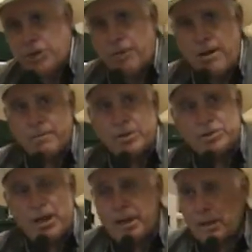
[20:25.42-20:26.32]
Shadrach,
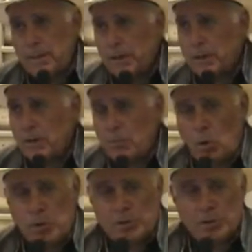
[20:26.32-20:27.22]
Meshach, and Abednego,
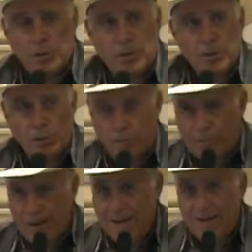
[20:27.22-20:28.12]
boys, you're going
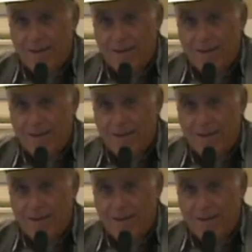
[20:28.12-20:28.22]
to bow